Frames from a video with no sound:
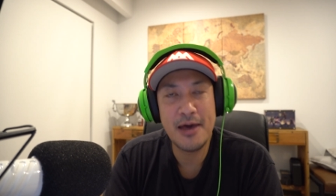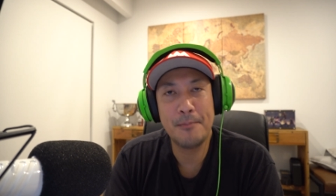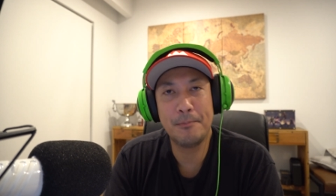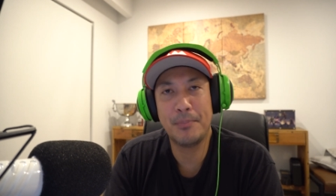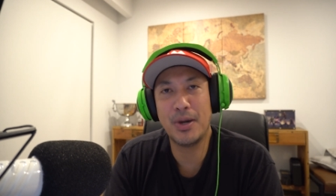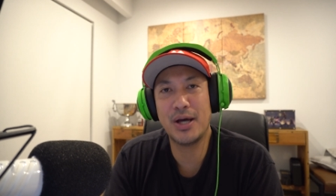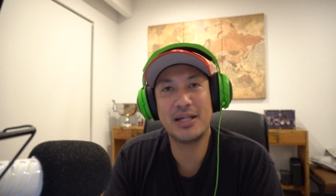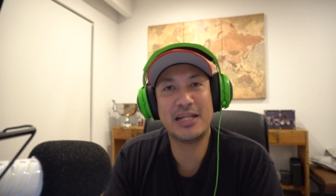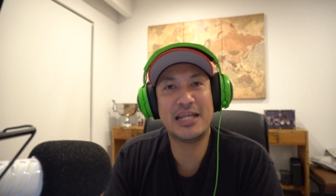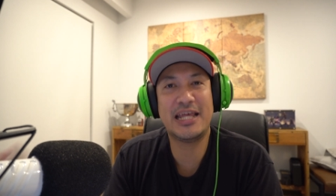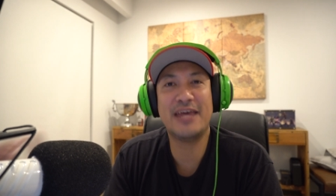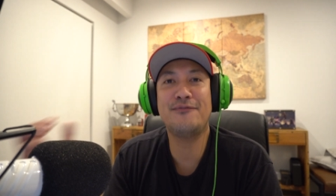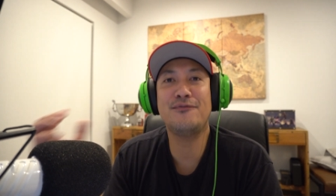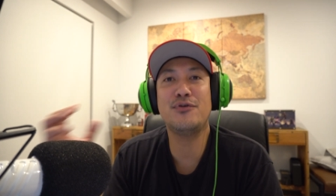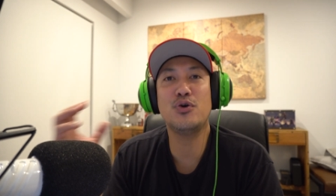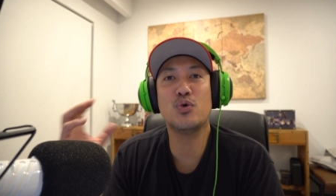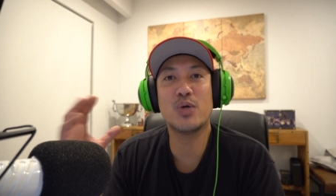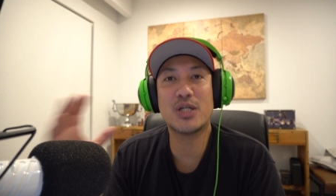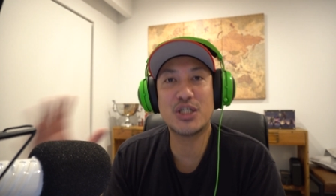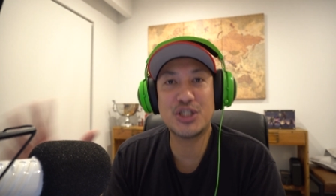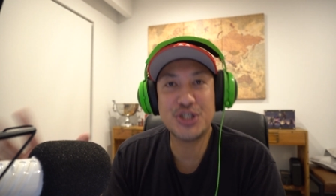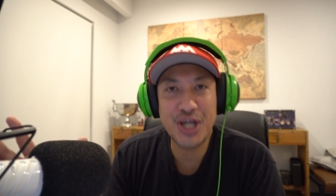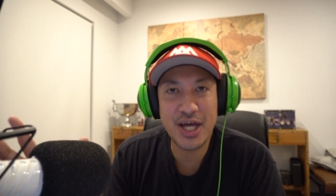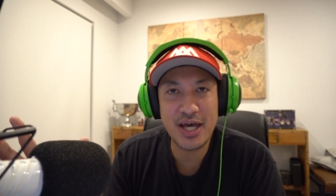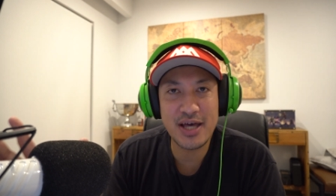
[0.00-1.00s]
but give you a
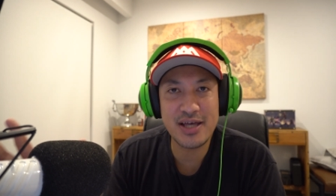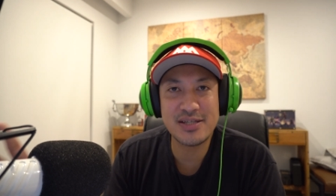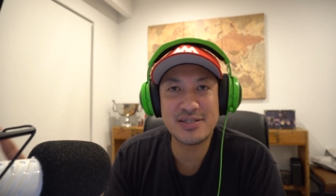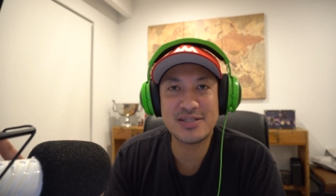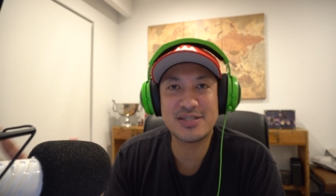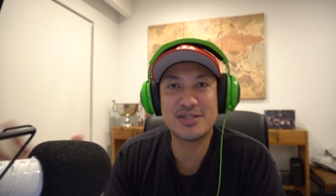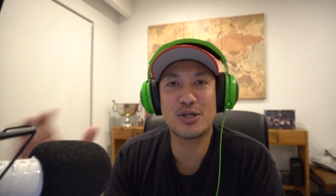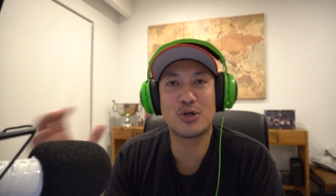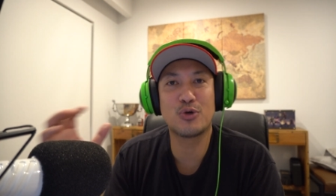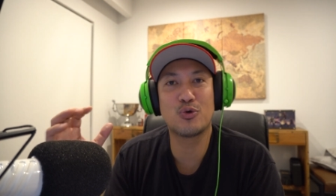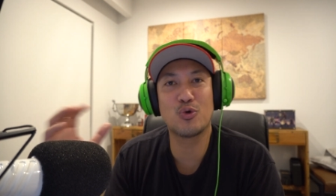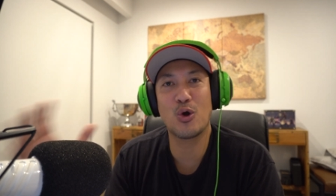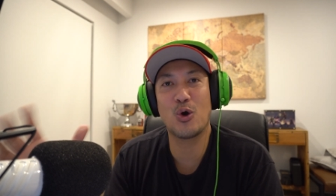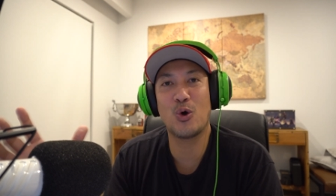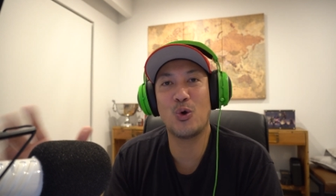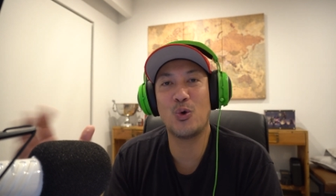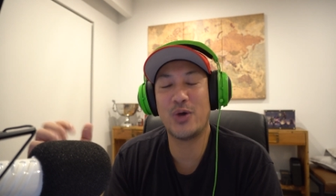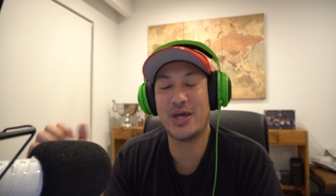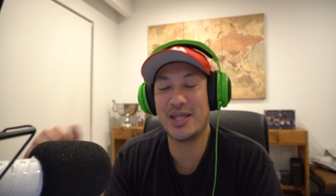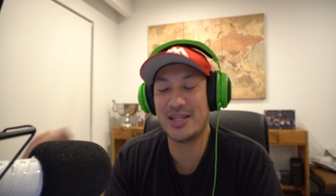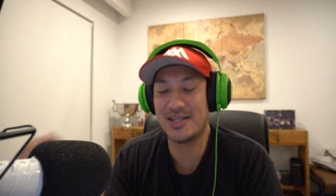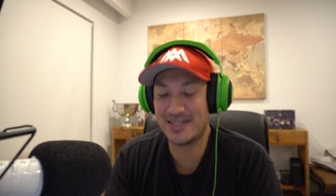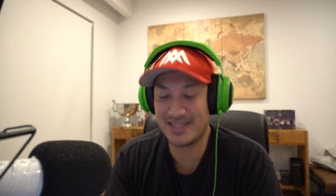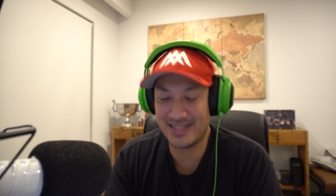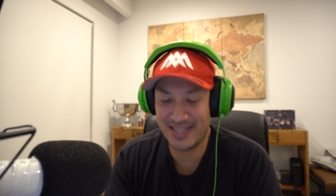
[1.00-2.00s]
chance to grow
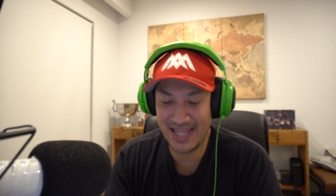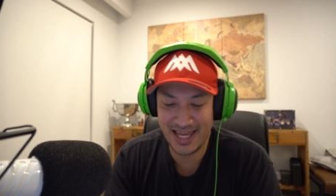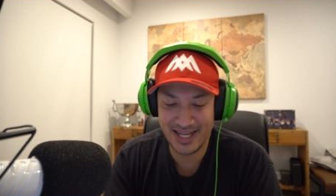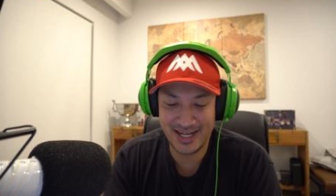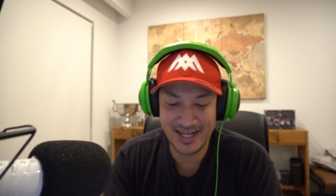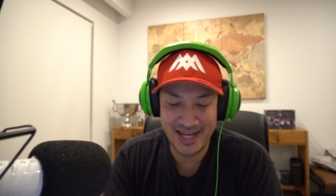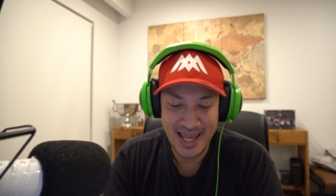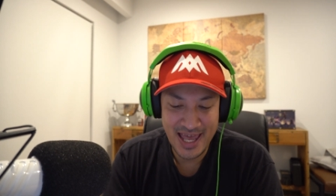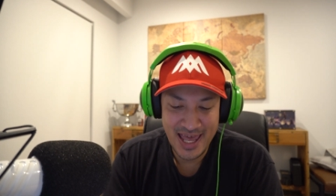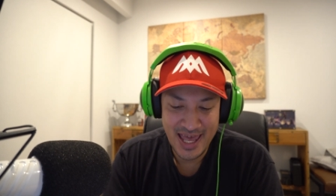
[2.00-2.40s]
instead.